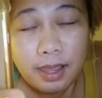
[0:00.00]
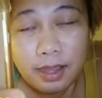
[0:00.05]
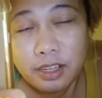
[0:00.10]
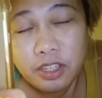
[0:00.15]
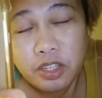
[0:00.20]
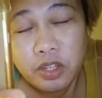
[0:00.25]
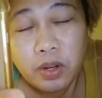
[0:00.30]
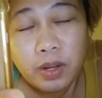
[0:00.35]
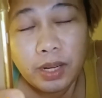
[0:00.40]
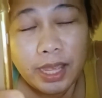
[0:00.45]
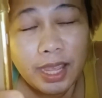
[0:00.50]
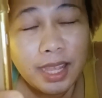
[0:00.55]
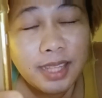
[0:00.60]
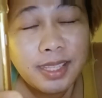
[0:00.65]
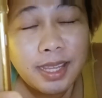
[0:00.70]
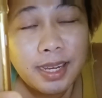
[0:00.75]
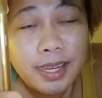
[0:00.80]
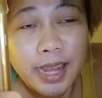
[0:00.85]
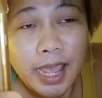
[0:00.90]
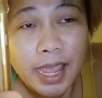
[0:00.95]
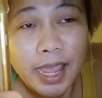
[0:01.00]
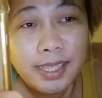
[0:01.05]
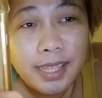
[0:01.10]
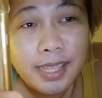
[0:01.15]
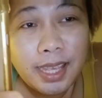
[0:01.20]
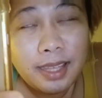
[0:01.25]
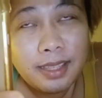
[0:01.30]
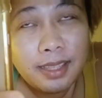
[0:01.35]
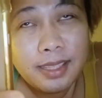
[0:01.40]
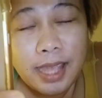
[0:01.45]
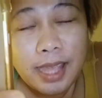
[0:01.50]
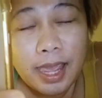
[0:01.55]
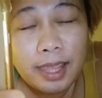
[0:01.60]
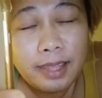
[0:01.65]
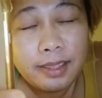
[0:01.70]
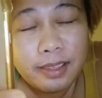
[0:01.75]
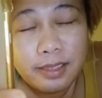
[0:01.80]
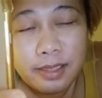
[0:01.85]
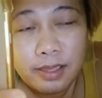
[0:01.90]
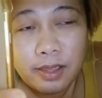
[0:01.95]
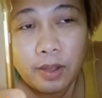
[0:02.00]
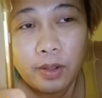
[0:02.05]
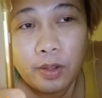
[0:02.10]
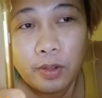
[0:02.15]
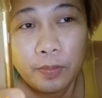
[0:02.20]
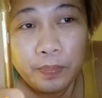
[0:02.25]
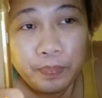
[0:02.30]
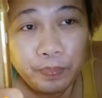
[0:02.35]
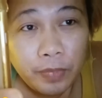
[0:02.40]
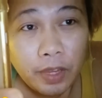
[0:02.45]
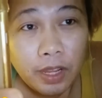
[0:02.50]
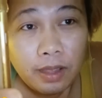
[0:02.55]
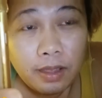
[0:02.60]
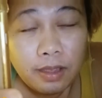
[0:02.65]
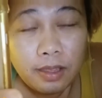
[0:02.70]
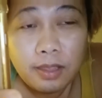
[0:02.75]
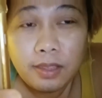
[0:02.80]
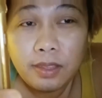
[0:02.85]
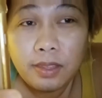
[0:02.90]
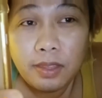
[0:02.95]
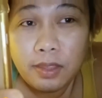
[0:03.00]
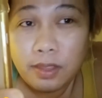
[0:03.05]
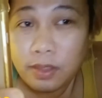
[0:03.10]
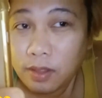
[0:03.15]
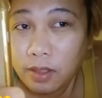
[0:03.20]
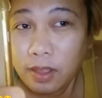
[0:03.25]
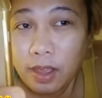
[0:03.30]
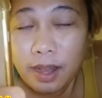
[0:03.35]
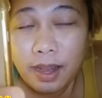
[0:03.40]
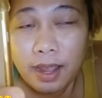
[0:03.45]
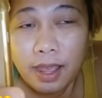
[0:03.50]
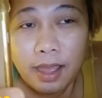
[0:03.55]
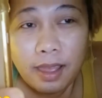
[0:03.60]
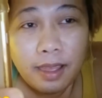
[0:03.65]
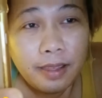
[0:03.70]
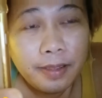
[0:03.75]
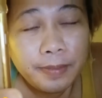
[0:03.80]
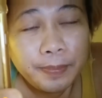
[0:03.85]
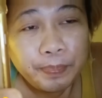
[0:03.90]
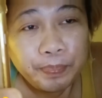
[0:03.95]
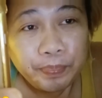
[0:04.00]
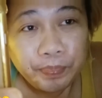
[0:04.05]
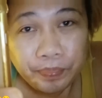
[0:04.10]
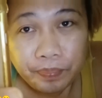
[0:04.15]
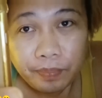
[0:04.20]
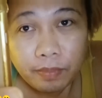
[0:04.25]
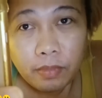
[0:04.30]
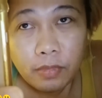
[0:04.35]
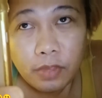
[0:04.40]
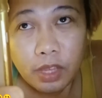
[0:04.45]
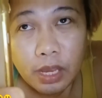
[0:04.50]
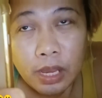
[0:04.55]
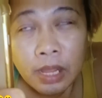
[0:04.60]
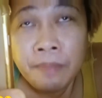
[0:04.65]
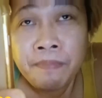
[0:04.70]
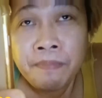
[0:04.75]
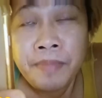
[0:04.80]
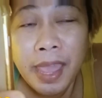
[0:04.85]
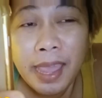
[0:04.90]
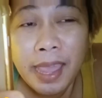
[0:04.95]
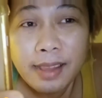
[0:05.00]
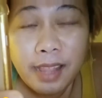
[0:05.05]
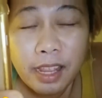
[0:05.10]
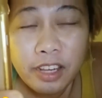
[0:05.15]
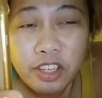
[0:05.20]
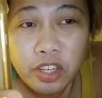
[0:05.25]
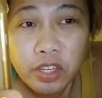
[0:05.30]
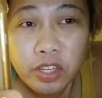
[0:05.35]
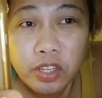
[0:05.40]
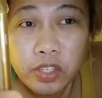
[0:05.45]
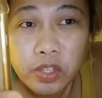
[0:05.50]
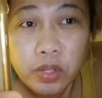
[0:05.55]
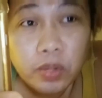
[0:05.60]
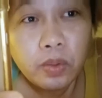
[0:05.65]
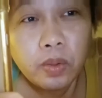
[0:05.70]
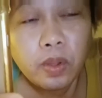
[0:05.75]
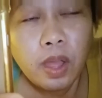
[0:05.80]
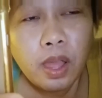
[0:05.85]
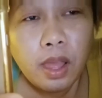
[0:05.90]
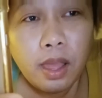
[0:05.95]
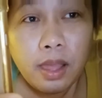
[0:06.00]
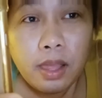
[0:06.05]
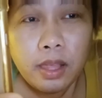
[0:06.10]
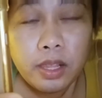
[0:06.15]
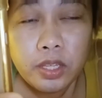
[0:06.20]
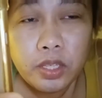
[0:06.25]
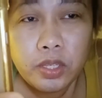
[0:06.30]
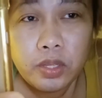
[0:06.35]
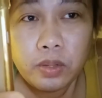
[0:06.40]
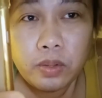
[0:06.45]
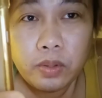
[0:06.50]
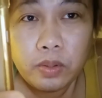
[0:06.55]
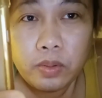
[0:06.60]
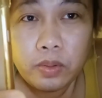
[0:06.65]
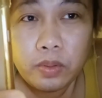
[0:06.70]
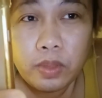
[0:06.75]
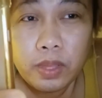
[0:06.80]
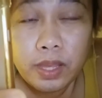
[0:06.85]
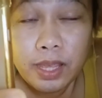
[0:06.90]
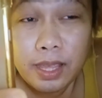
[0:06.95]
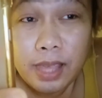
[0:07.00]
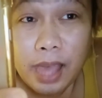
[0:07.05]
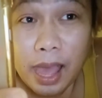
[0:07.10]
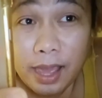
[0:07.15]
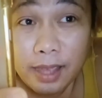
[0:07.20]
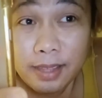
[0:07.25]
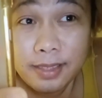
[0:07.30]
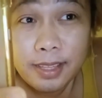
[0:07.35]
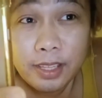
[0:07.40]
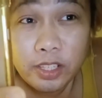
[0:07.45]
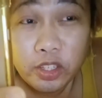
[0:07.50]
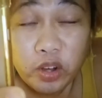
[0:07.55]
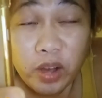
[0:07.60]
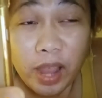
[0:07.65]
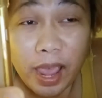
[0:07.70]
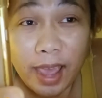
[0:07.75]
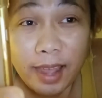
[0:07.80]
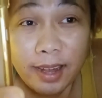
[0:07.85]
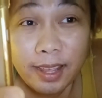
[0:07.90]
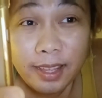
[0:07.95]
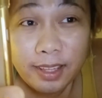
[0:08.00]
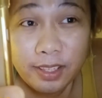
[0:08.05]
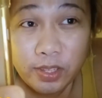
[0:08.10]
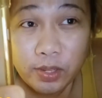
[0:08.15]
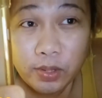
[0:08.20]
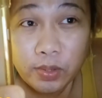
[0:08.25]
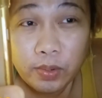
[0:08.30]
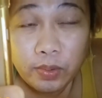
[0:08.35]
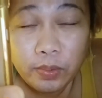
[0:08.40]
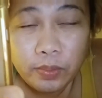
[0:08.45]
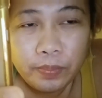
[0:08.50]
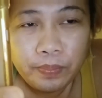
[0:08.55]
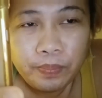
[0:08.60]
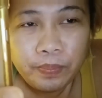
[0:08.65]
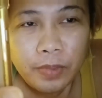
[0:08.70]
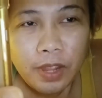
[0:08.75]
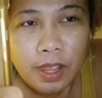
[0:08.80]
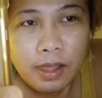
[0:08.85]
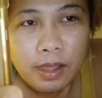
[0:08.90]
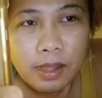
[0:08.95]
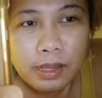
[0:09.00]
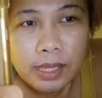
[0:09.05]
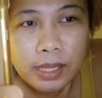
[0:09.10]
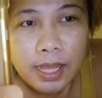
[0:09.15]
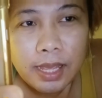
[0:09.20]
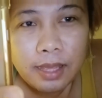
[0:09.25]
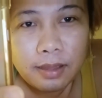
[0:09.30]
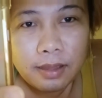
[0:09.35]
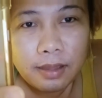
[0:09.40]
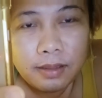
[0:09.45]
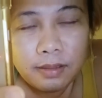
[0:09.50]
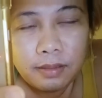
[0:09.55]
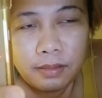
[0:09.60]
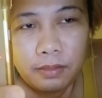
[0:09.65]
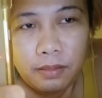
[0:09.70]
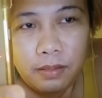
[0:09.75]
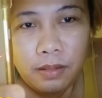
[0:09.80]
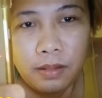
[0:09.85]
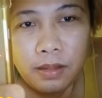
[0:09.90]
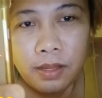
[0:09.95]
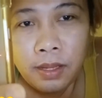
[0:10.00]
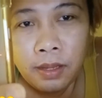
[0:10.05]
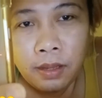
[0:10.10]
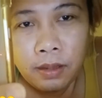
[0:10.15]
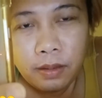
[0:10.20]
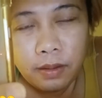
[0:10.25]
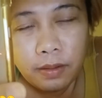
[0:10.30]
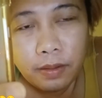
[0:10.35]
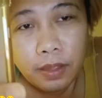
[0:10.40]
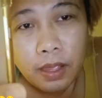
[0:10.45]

truly, it's a dating site, so you're gonna pay attention to to the guys that you're adding to. Like, uh,